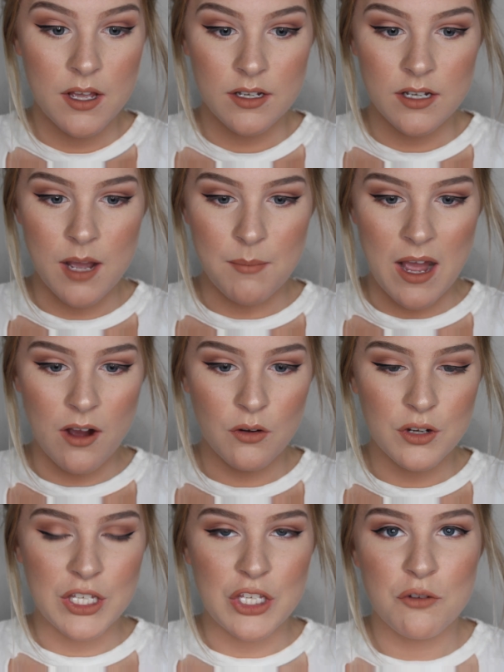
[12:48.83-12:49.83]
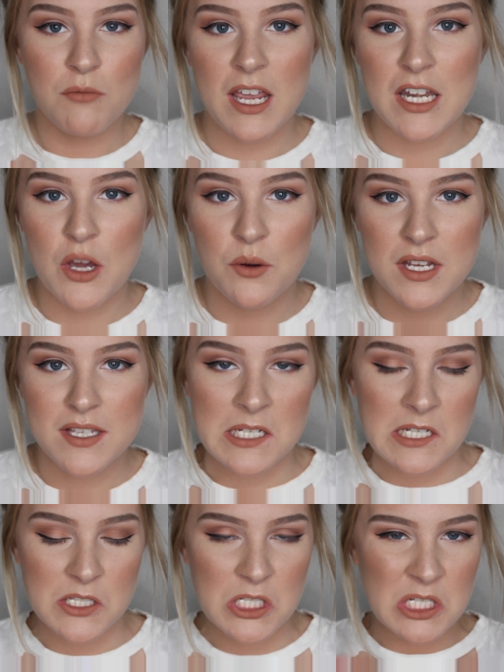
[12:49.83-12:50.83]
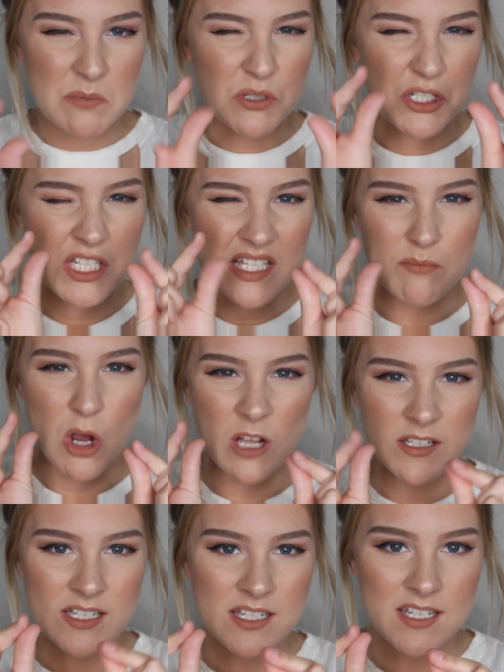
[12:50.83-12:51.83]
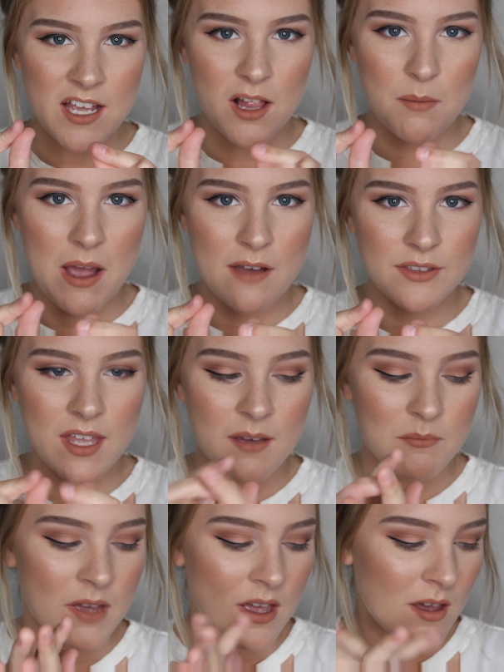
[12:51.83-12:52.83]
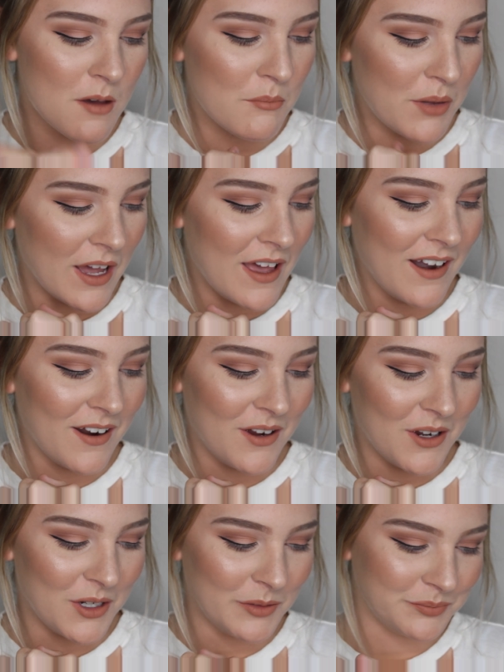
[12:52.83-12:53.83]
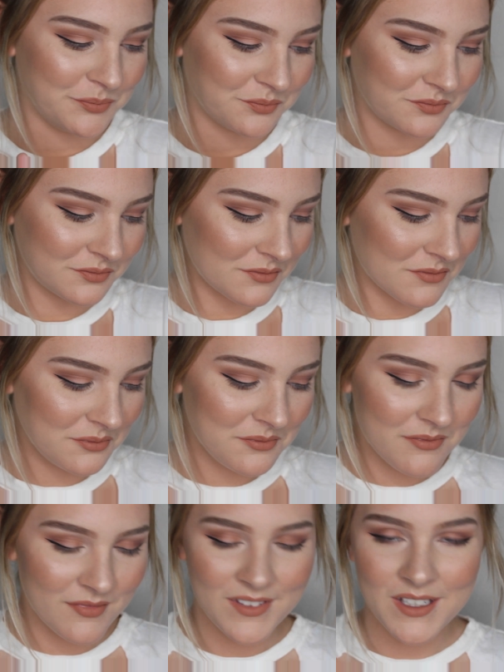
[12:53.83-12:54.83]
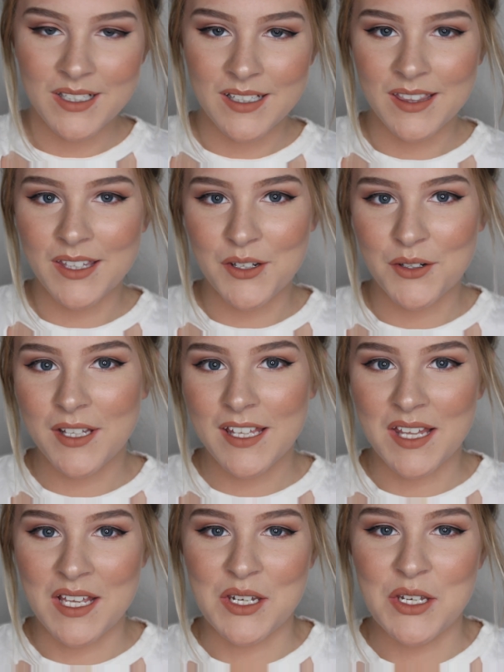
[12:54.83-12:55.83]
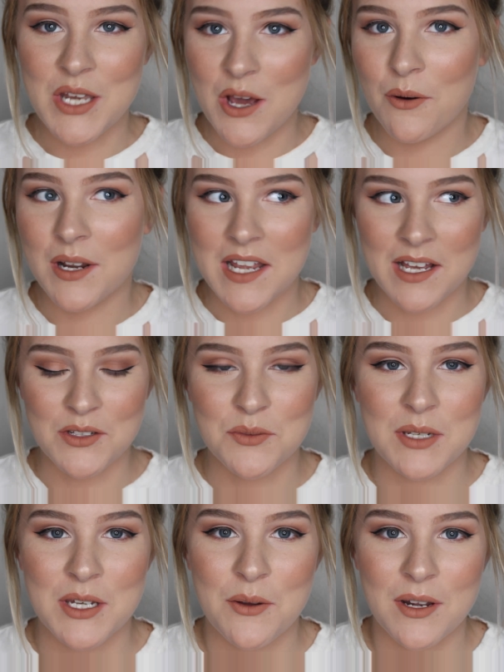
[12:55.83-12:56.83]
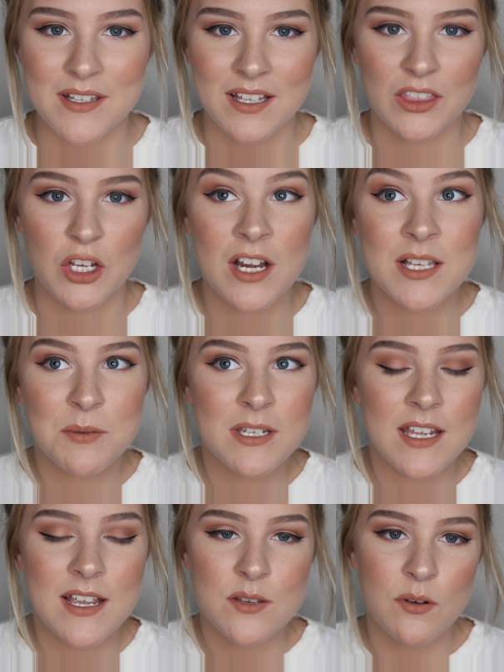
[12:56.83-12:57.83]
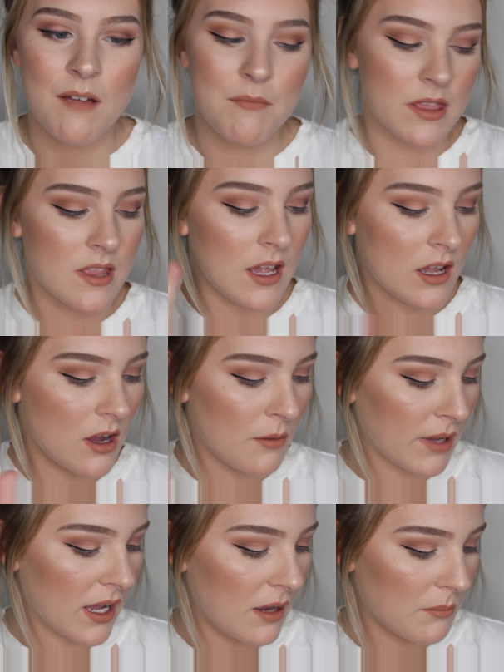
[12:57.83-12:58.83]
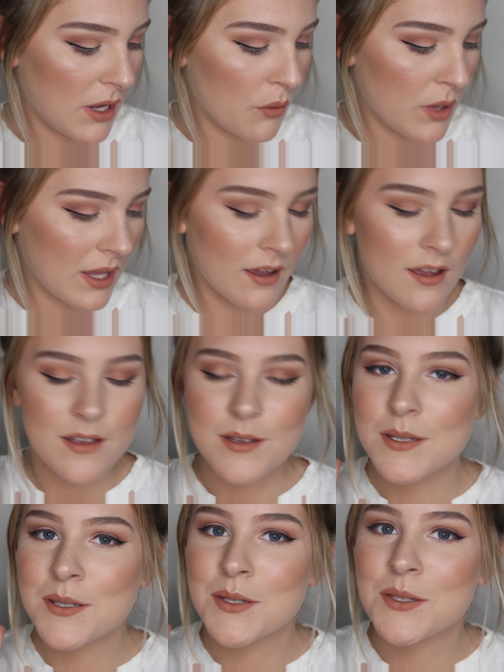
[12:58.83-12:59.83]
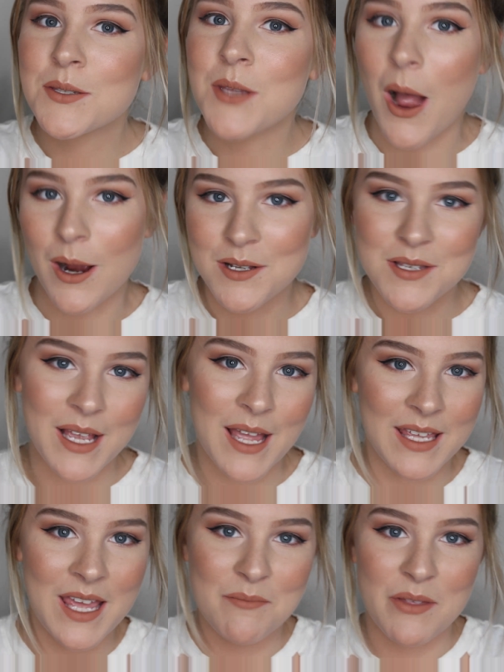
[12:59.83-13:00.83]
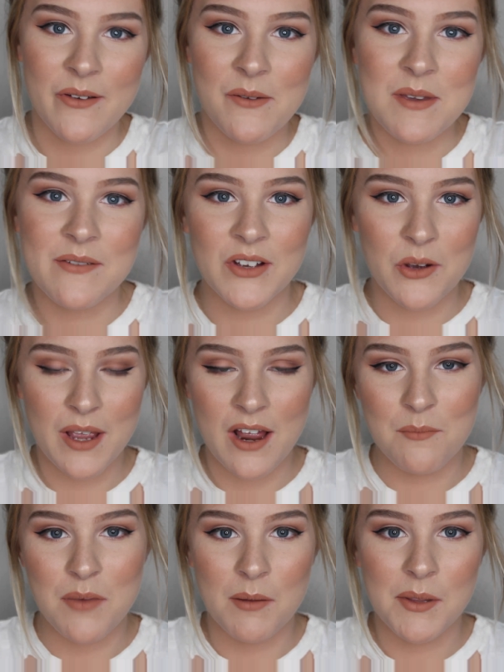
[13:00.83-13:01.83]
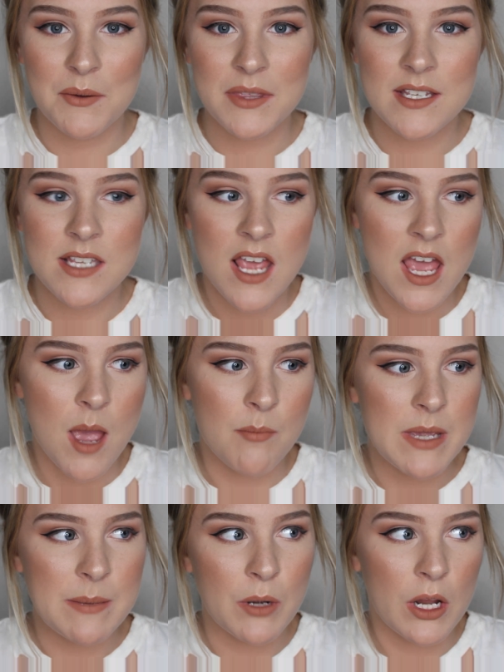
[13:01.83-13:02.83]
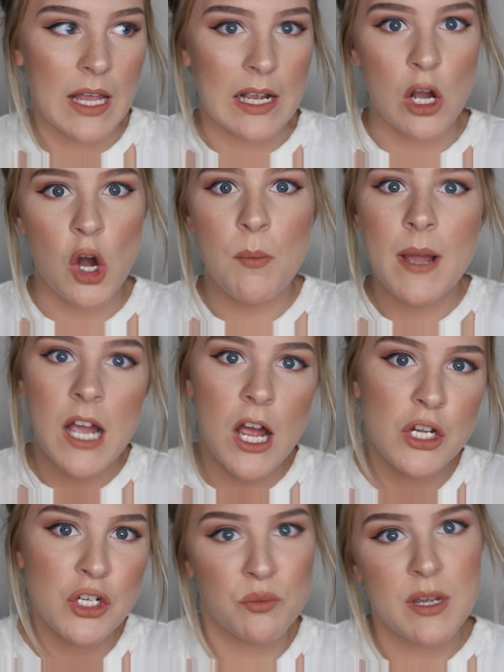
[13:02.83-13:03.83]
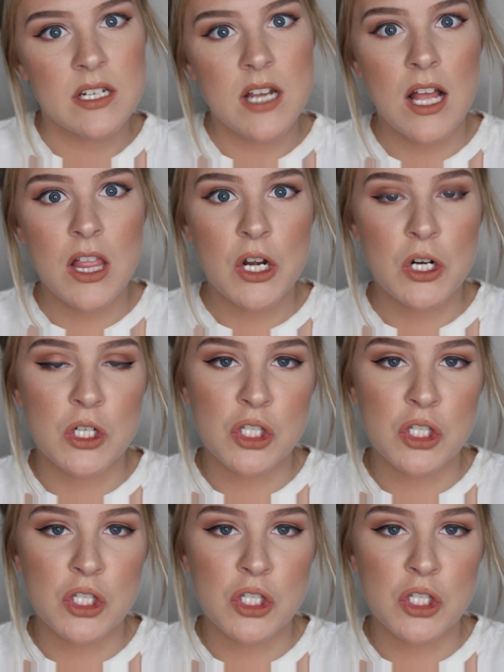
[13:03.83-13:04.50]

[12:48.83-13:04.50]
come out. You might notice like a super small detail about them, but literally like no one else would notice. Like there has been days where I've been like, oh my god, my wing sucks, like I can't believe I'm even going out in public with this, and people are like, oh my god, your winged eyeliner is